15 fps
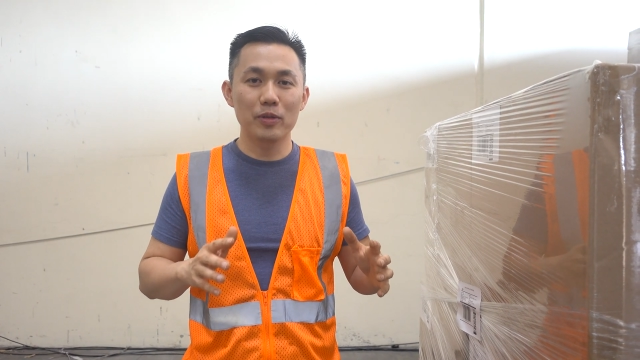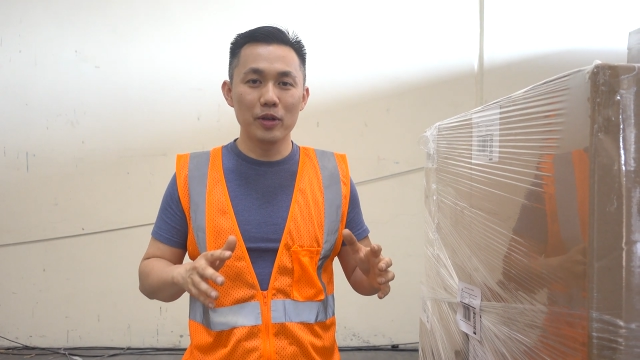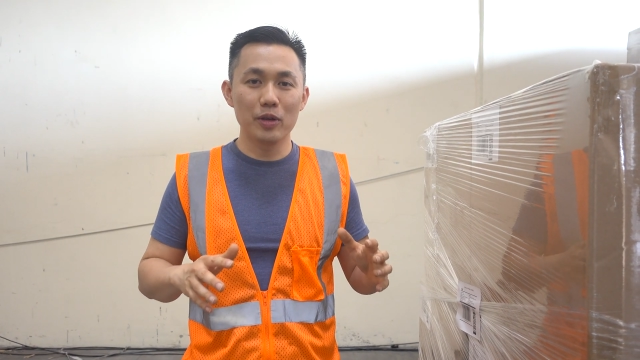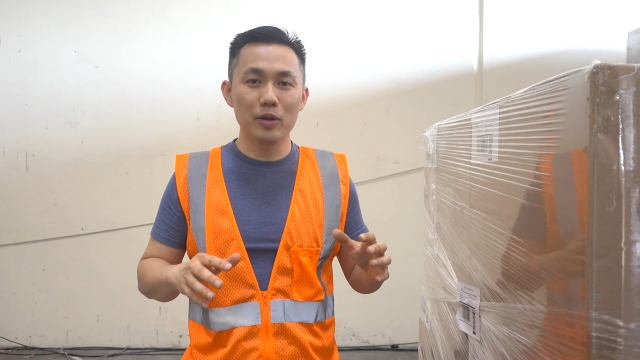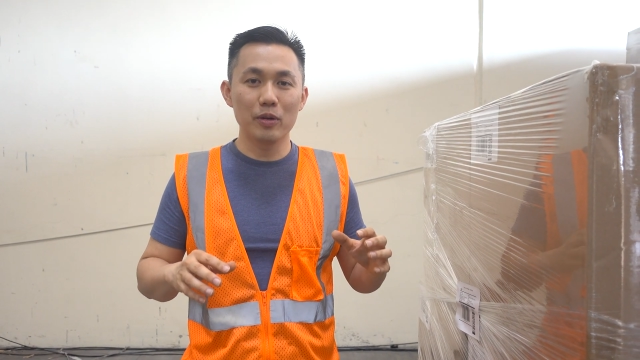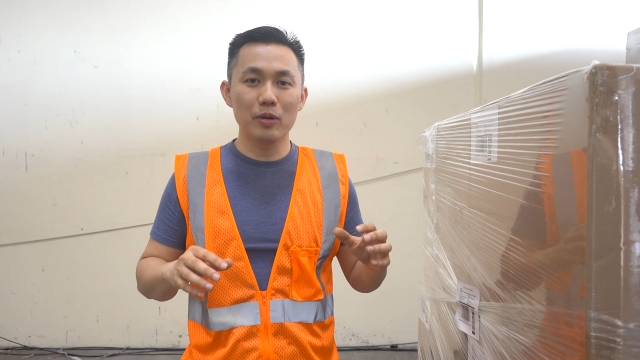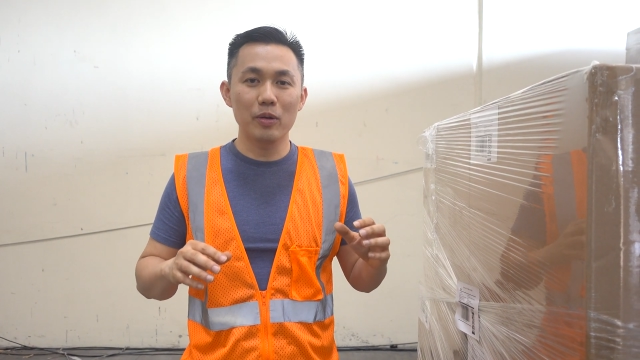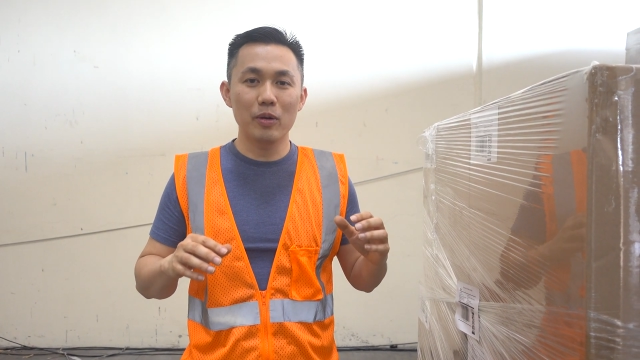
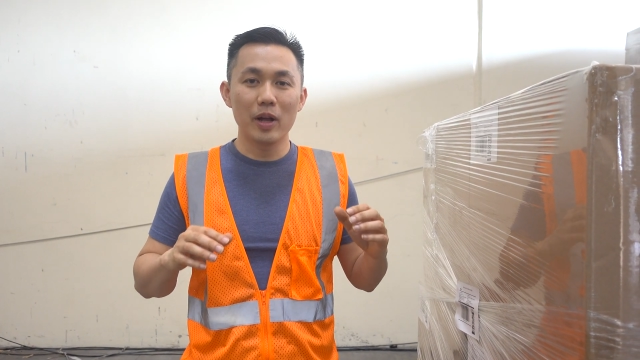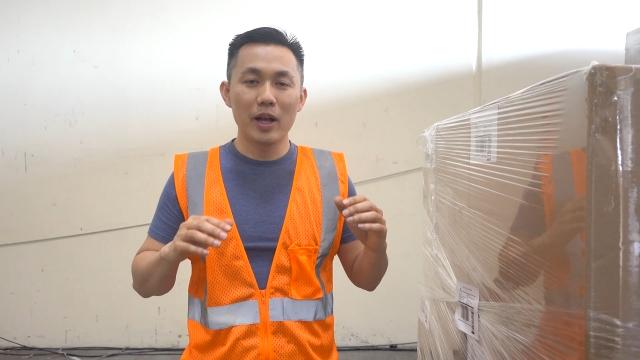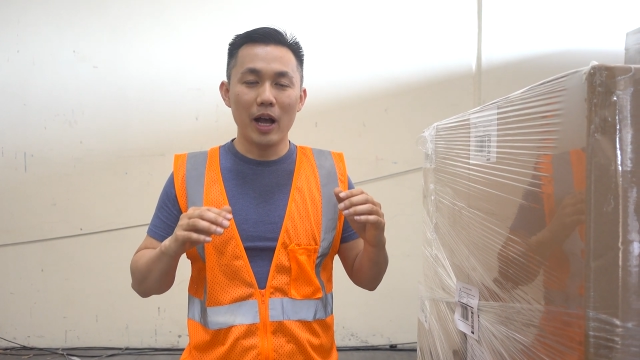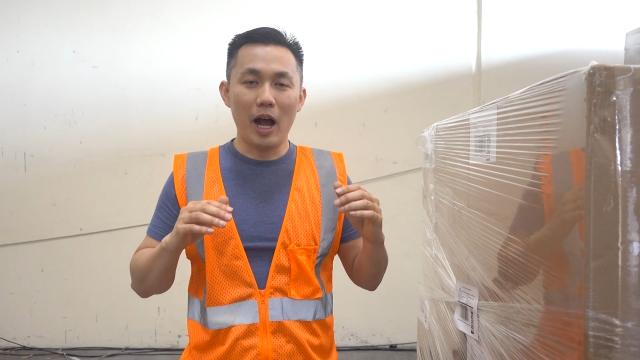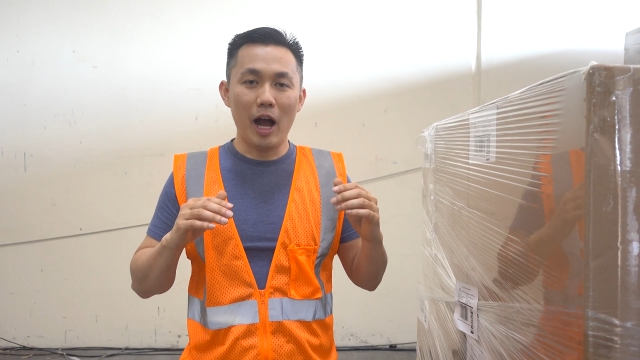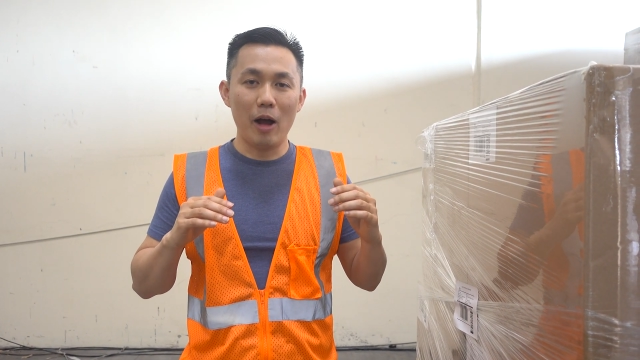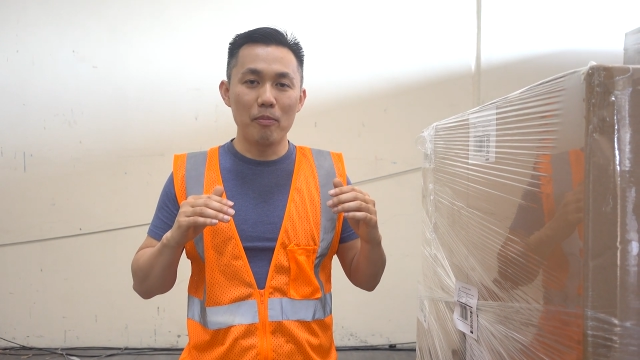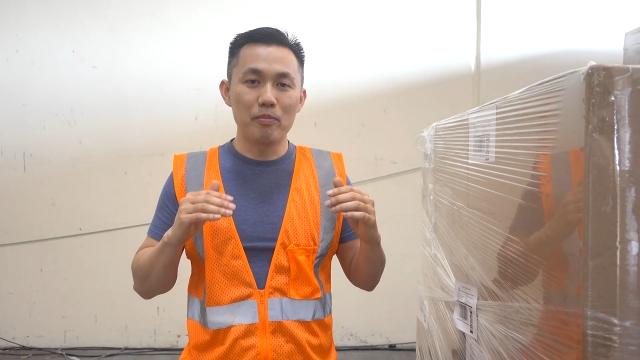you
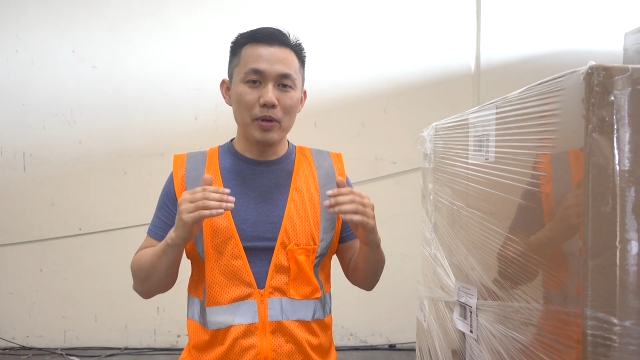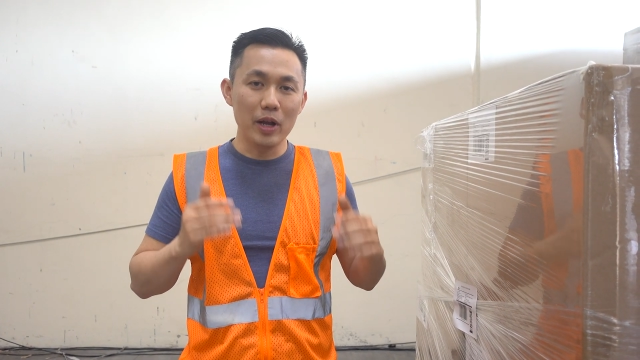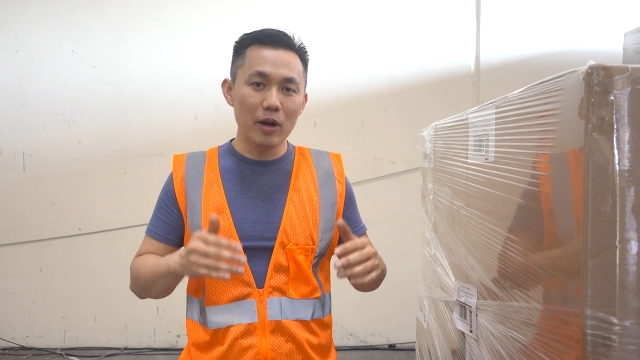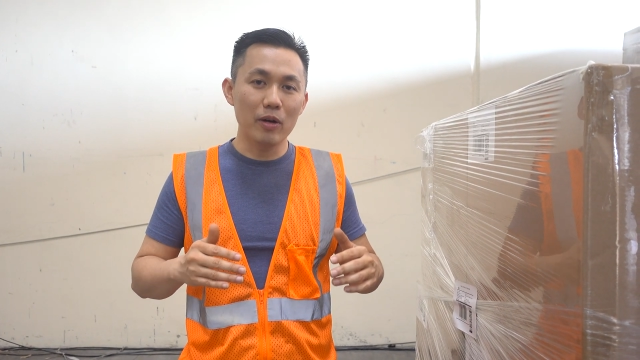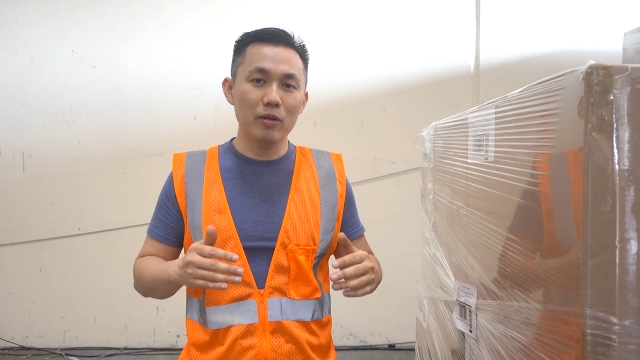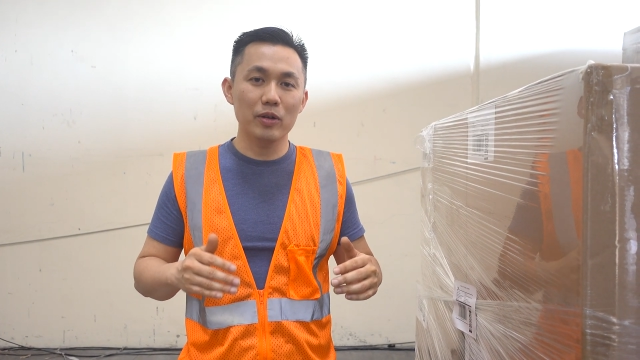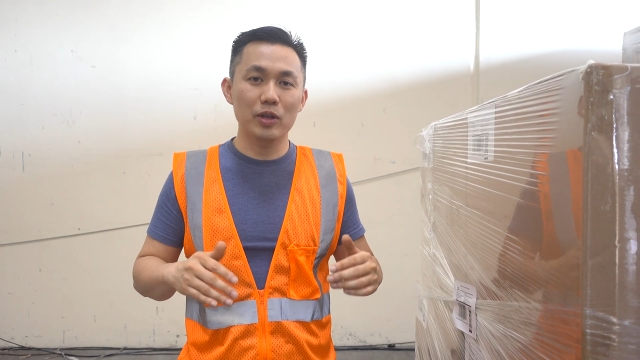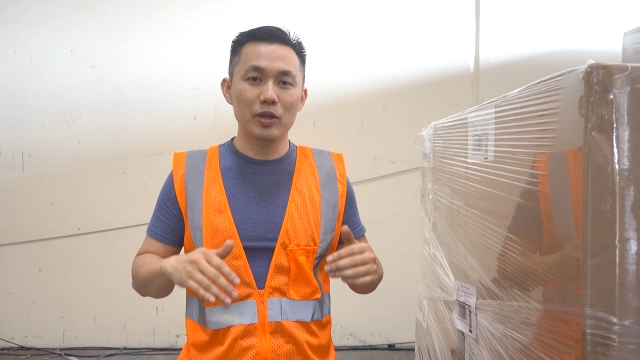uh, build